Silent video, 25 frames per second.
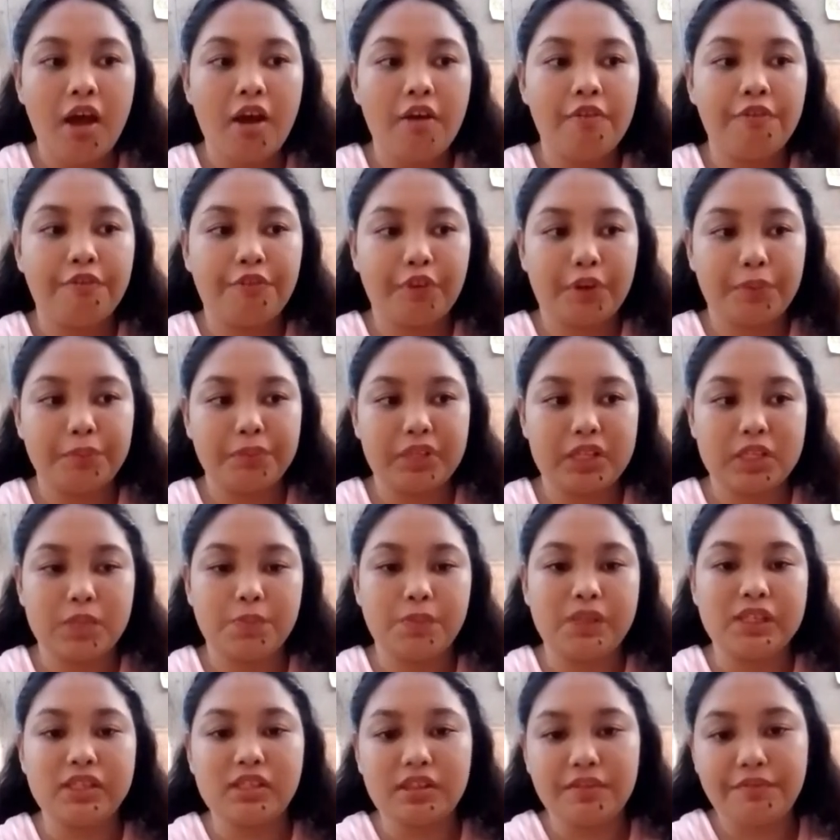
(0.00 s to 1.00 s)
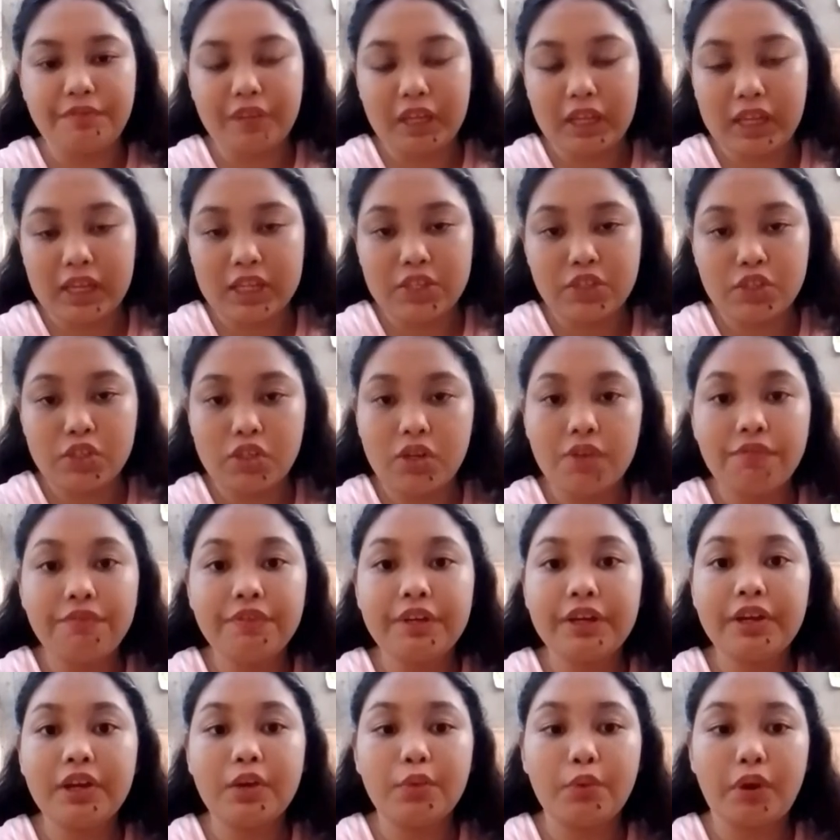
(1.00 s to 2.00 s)
from the specification of
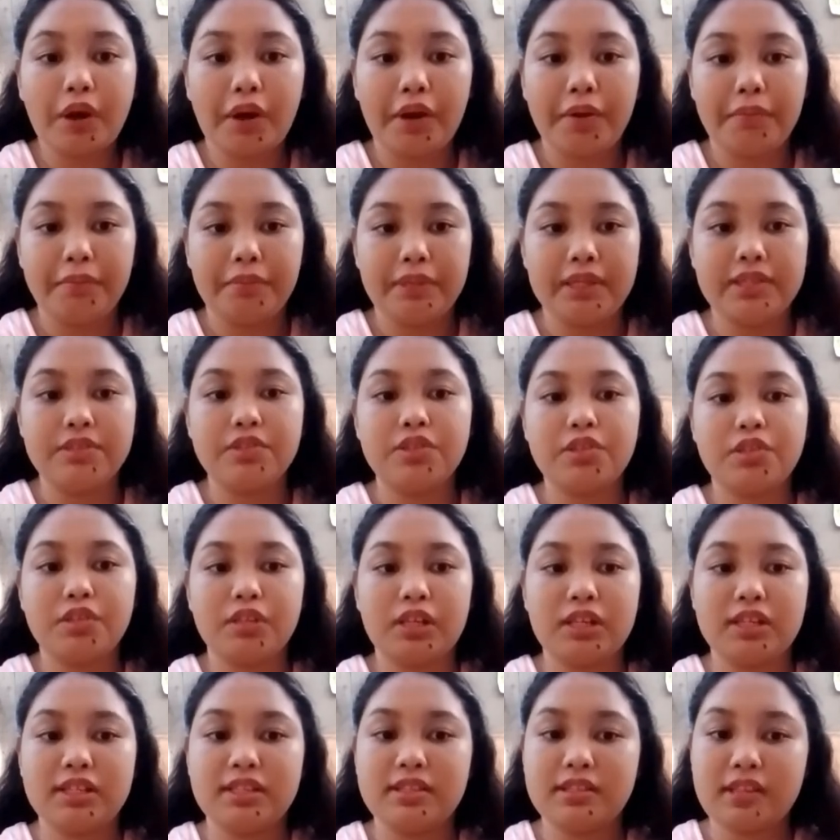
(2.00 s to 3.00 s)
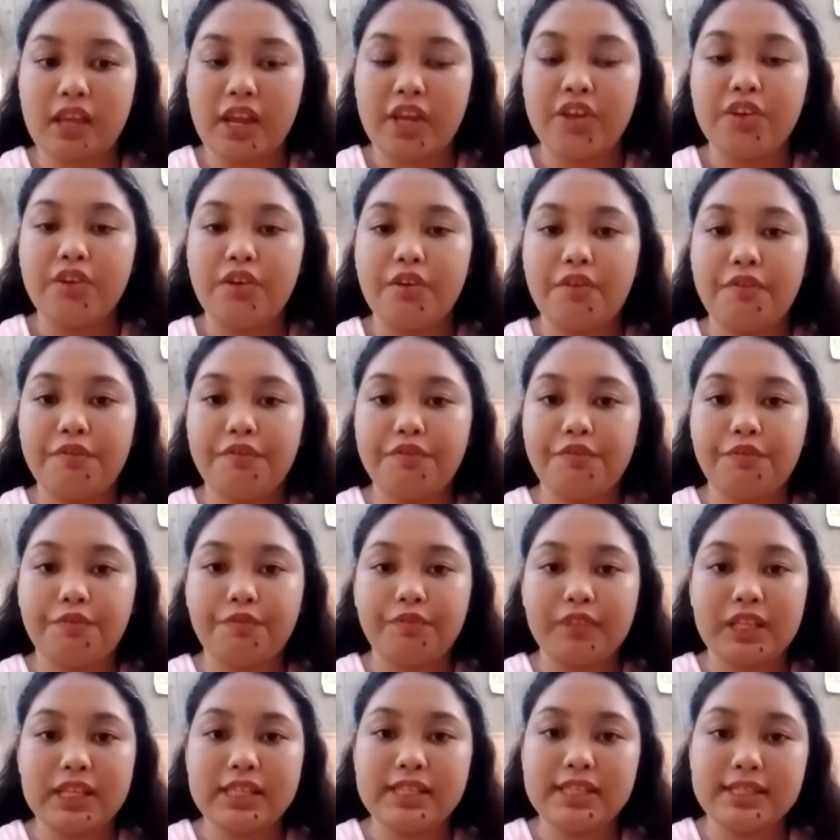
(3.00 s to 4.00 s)
requirements to the design of
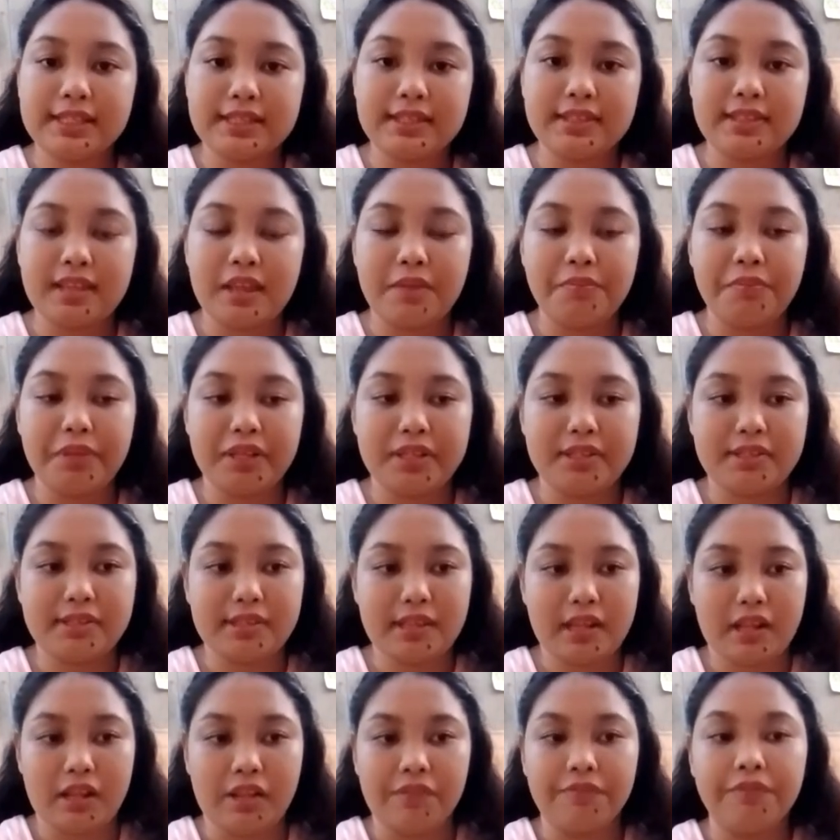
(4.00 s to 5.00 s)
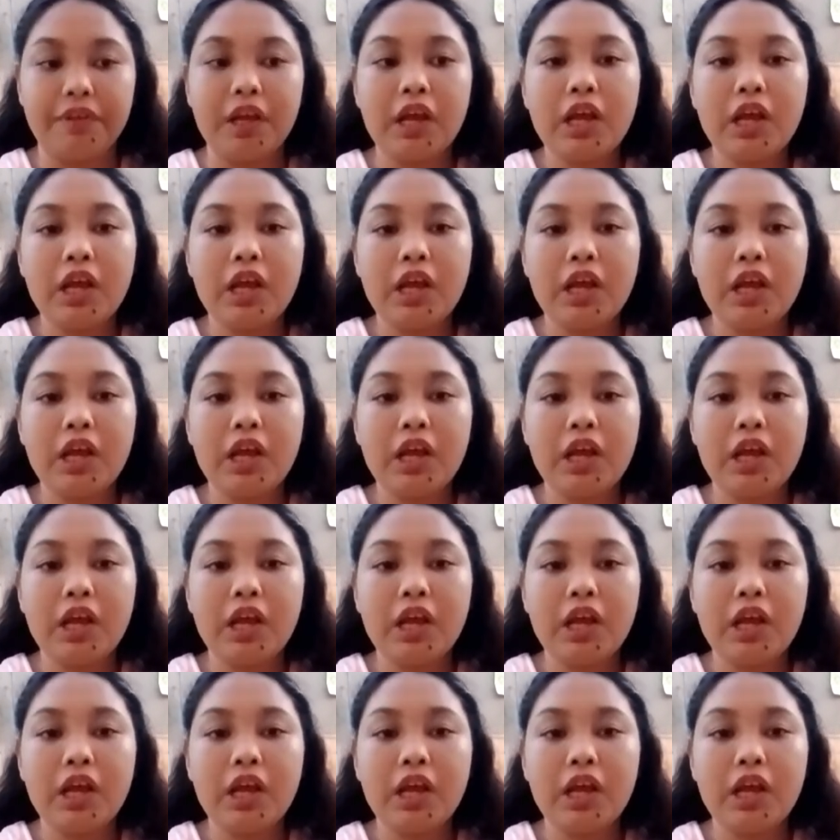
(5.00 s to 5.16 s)
the system itself.